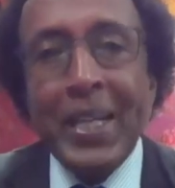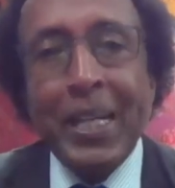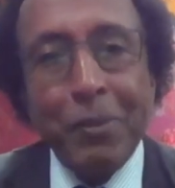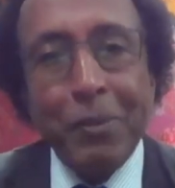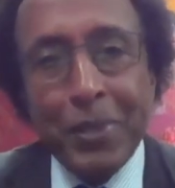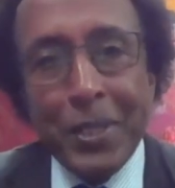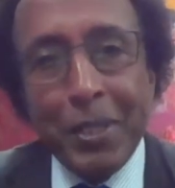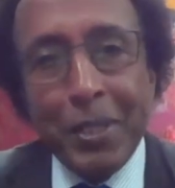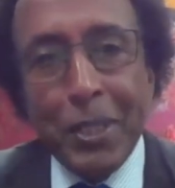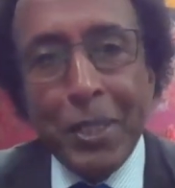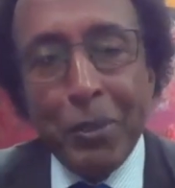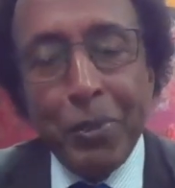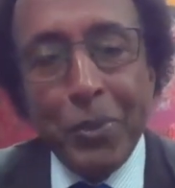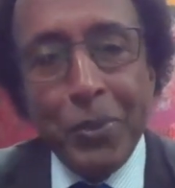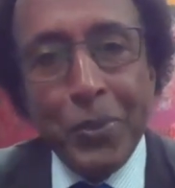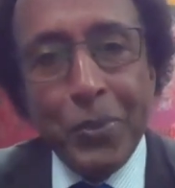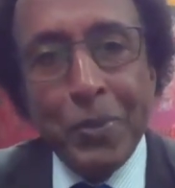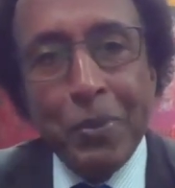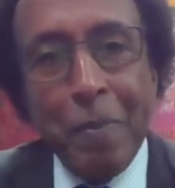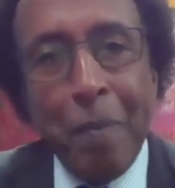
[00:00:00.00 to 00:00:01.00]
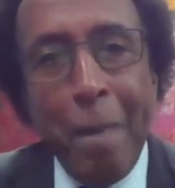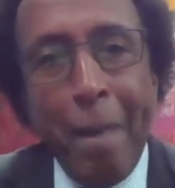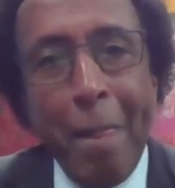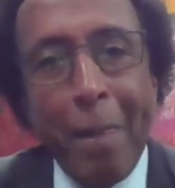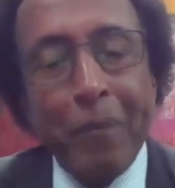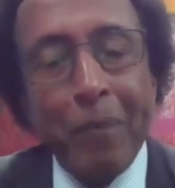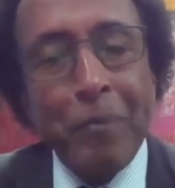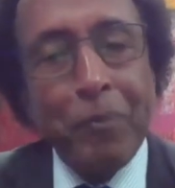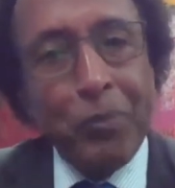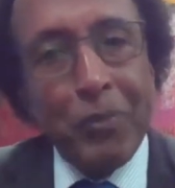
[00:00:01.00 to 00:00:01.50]
I want to thank you.
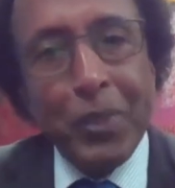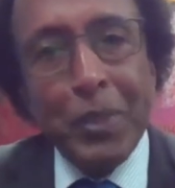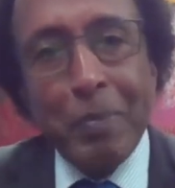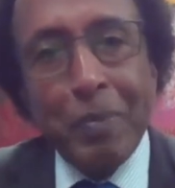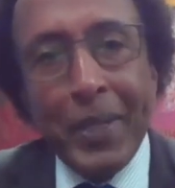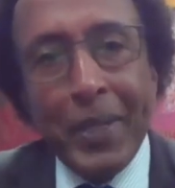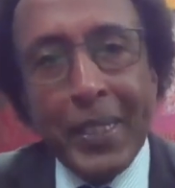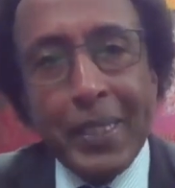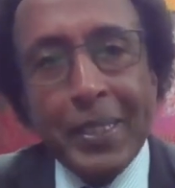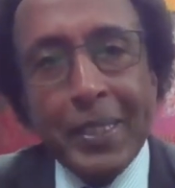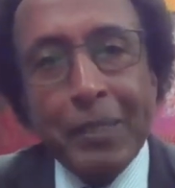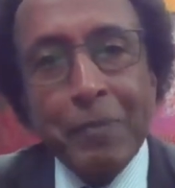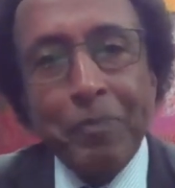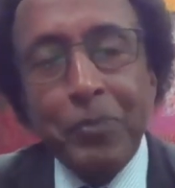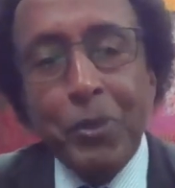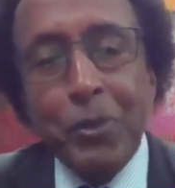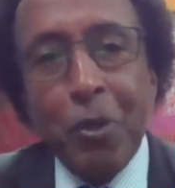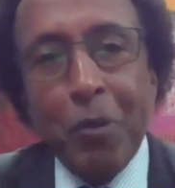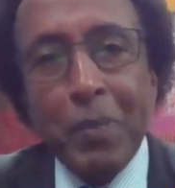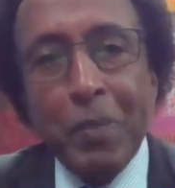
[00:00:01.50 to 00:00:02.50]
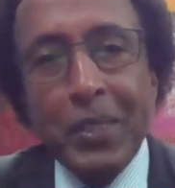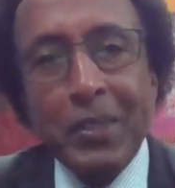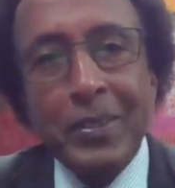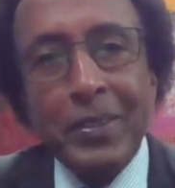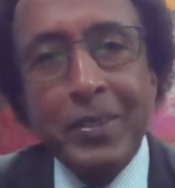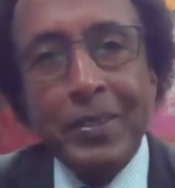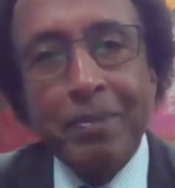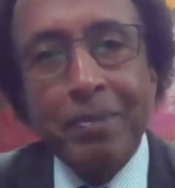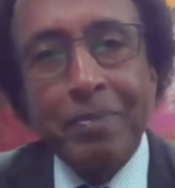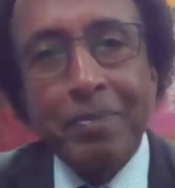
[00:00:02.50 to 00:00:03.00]
Feedback,
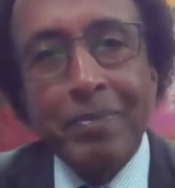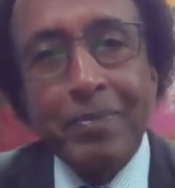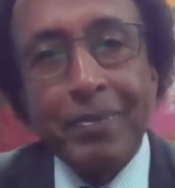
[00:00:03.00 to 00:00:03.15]
comments,